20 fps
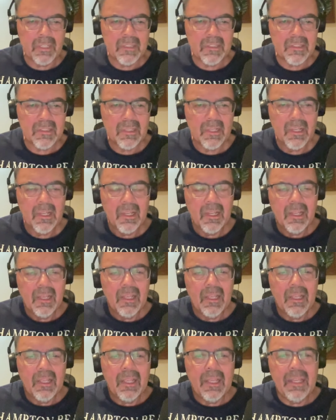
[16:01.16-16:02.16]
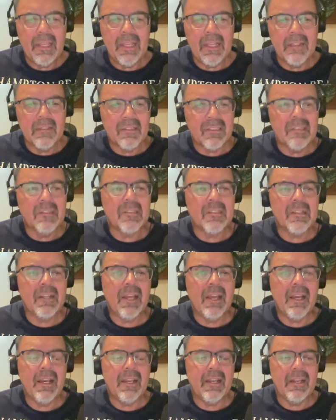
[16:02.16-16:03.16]
it's
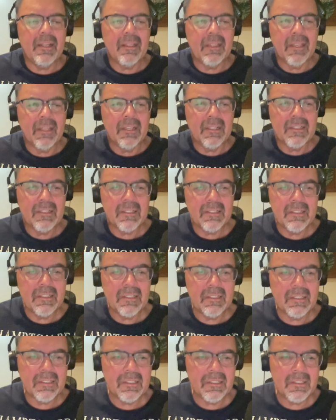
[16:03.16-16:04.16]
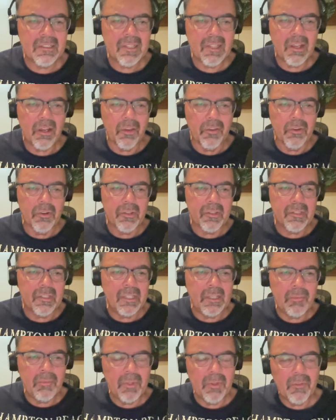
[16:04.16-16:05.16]
Cincinnati, I think, is is is the other
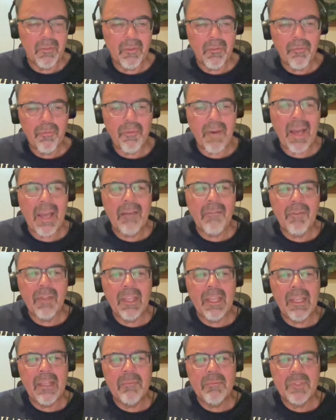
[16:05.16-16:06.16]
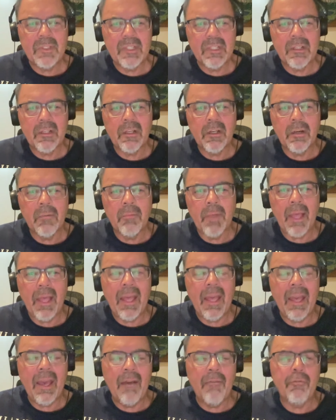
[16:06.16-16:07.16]
team. The the five games that come
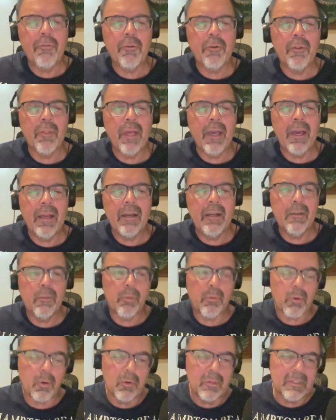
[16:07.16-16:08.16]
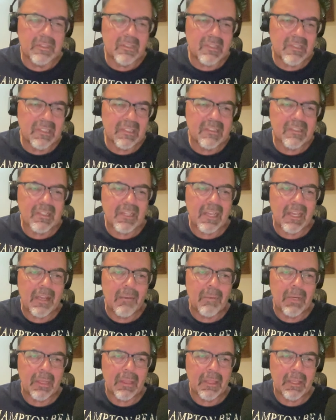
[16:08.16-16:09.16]
after that, and throw in a sixth
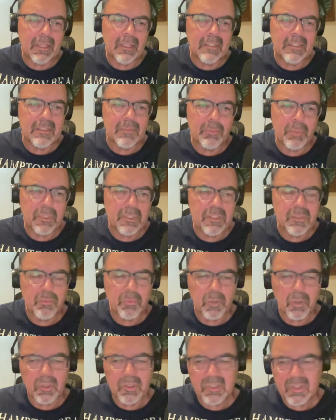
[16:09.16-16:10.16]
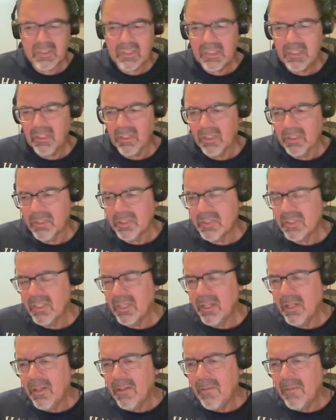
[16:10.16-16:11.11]
game, I think, is the Pittsburgh Steelers.